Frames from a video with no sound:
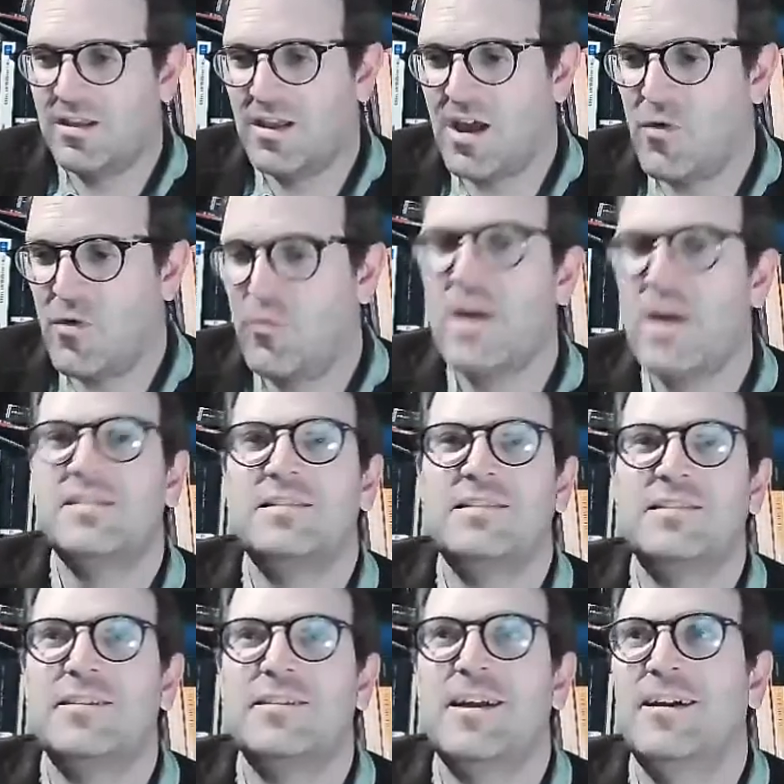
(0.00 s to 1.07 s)

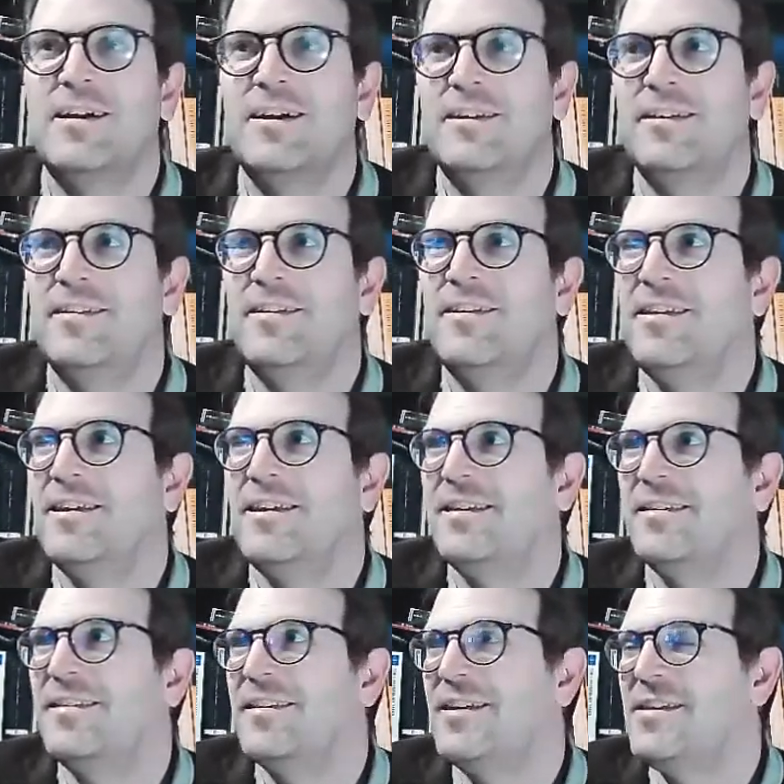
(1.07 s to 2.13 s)
Race
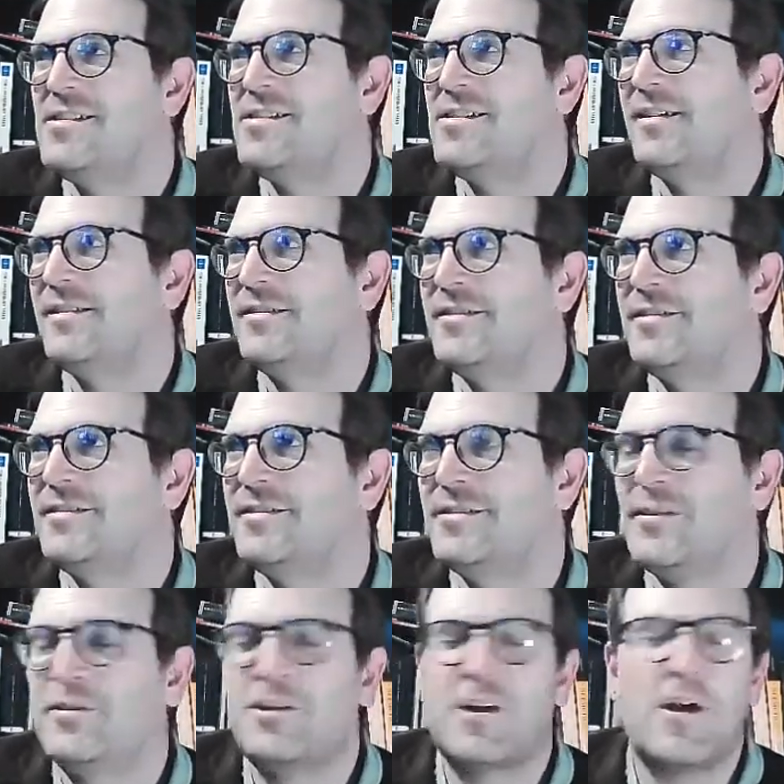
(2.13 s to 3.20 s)
is
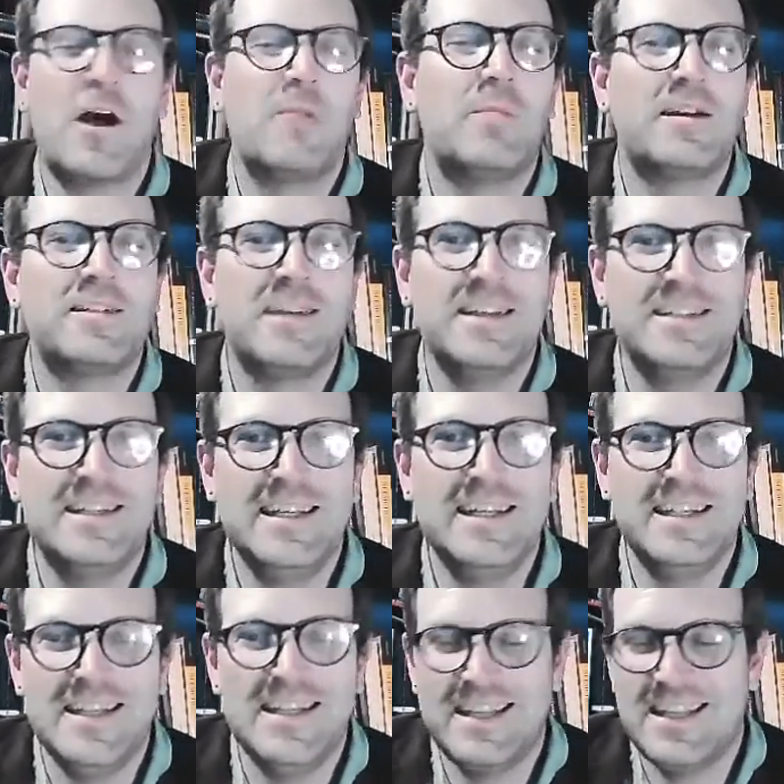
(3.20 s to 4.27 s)
such a complex idea,
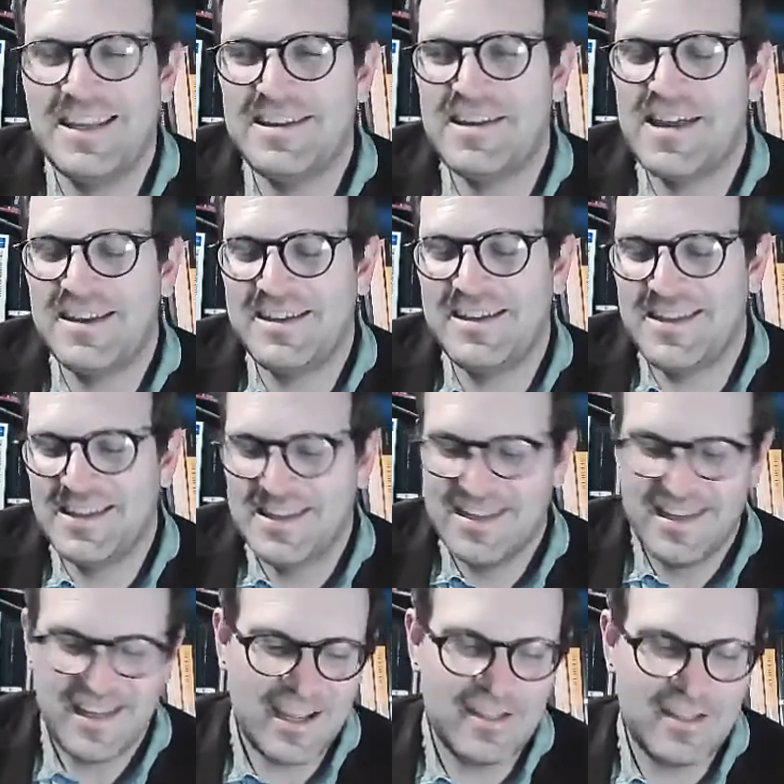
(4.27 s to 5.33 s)
and
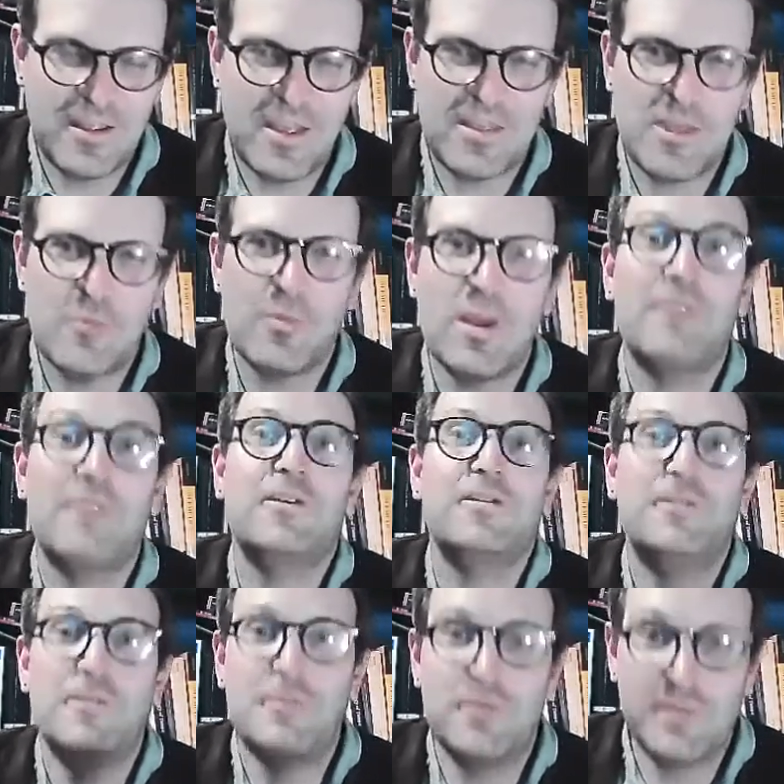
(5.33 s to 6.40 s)
then we have the
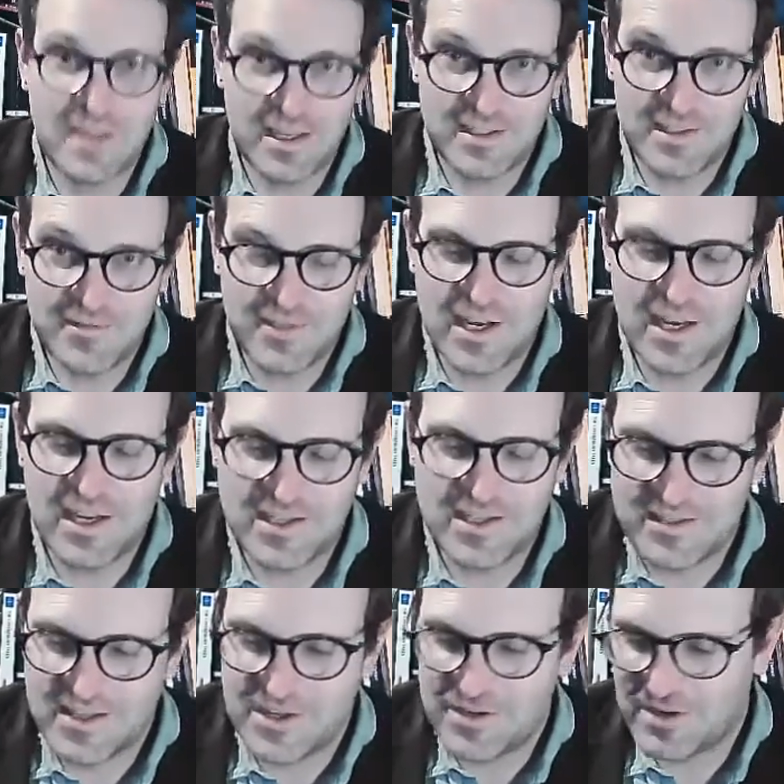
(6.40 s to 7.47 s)
pseudoscience of the
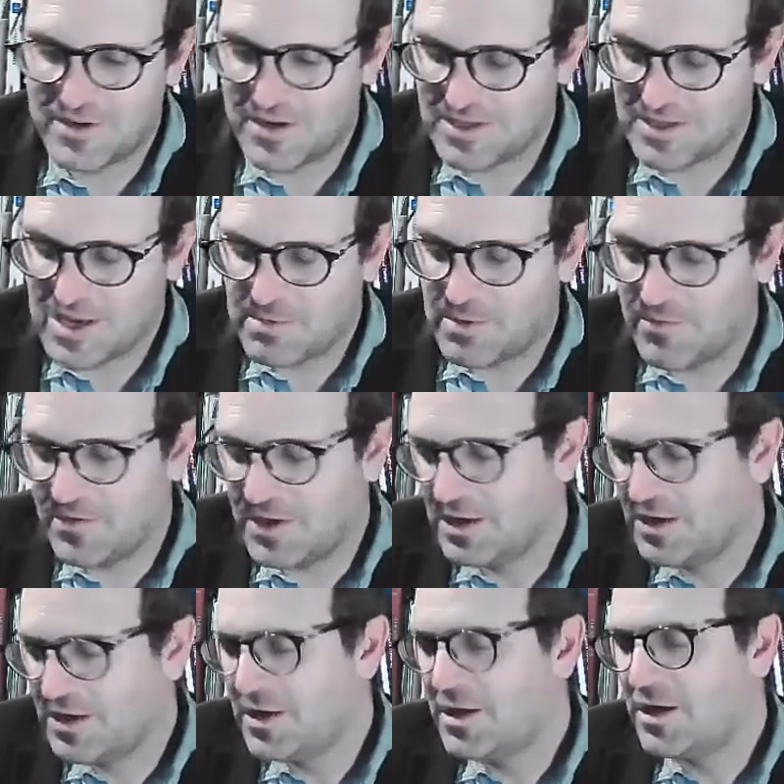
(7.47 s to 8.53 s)
19th century on top of it.
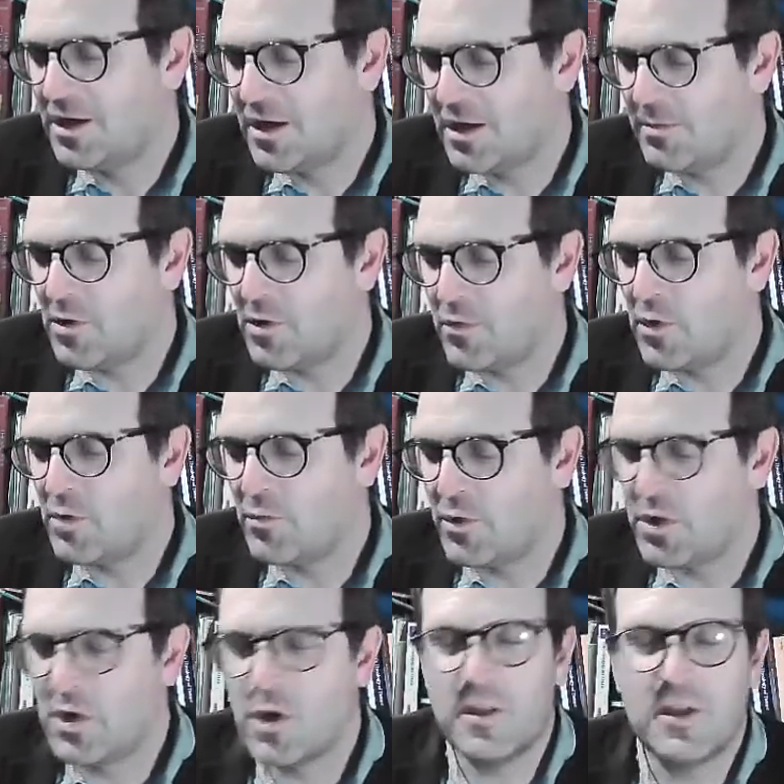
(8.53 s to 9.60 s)
But
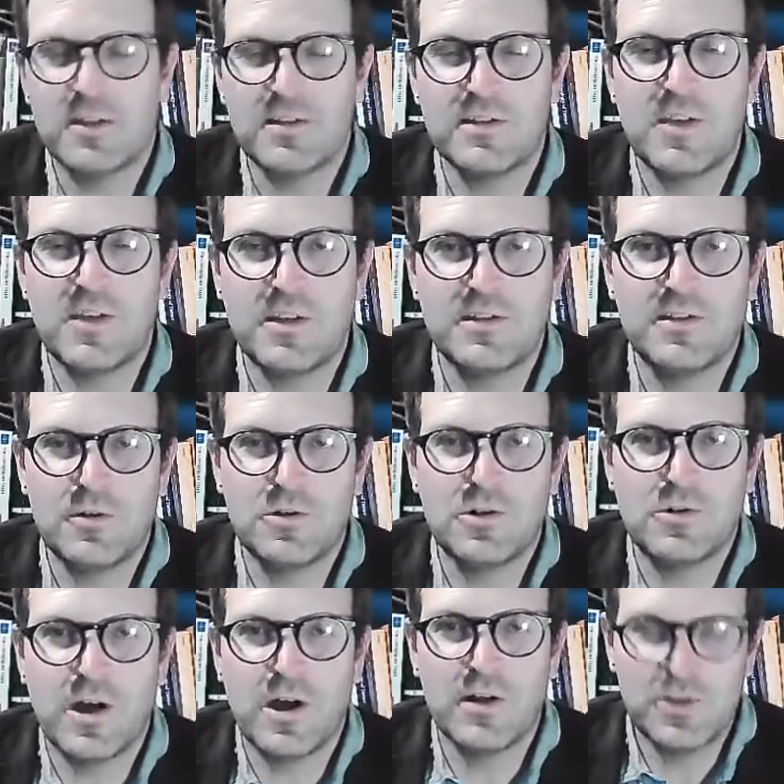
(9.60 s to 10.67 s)
we know that it's a
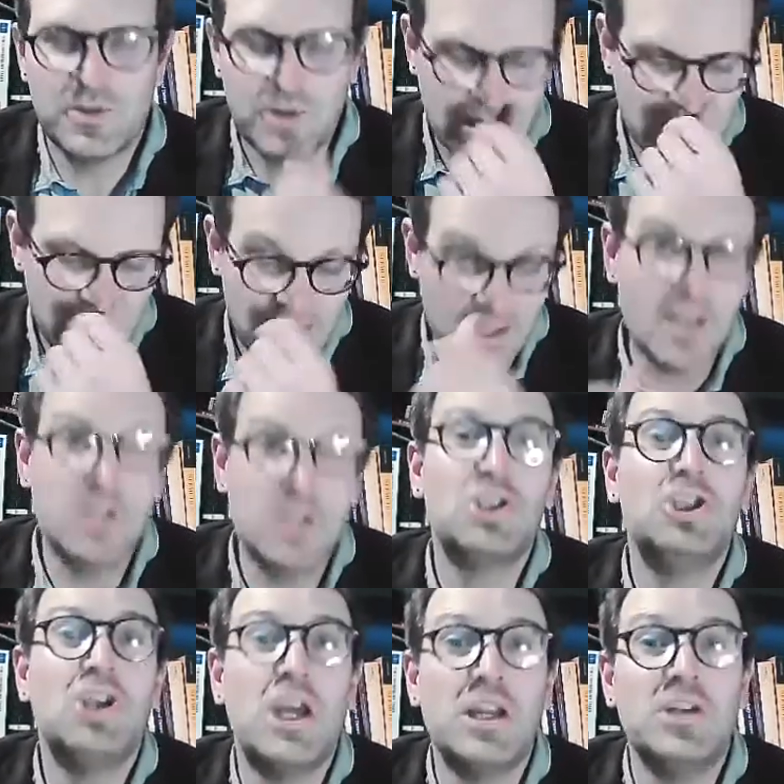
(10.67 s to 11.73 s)
social construct and that it
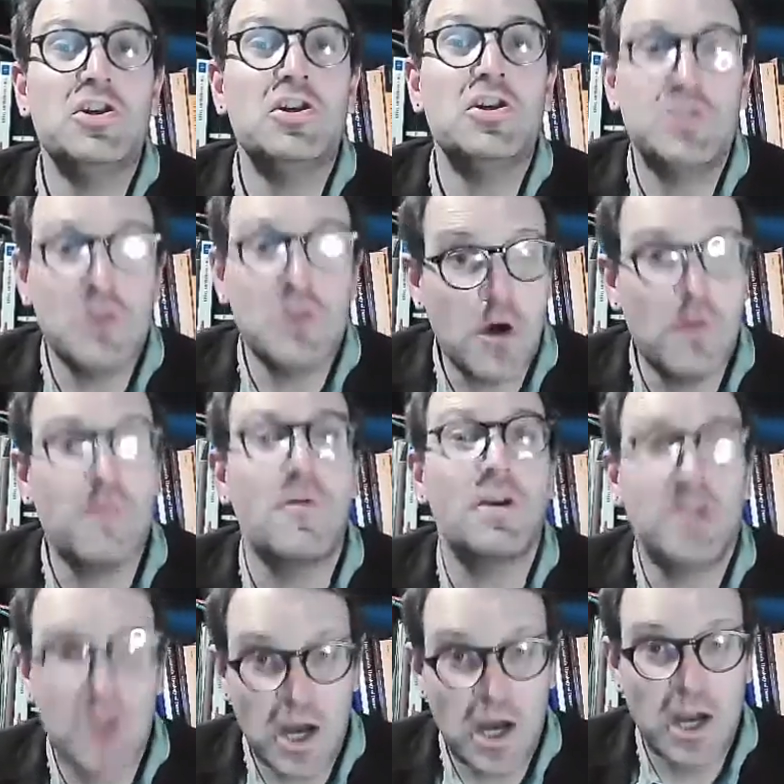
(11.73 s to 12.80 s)
changes over
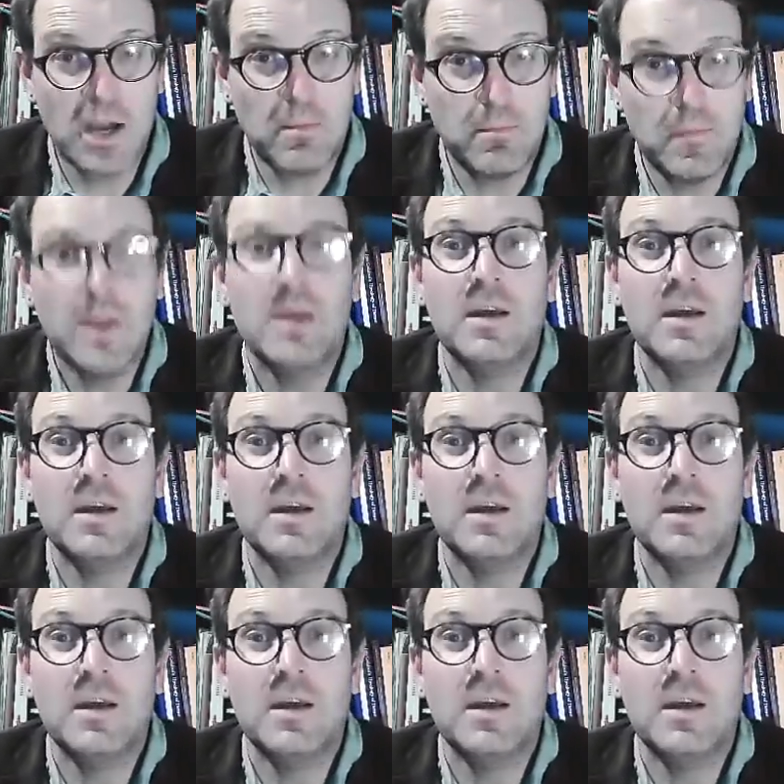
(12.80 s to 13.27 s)
time.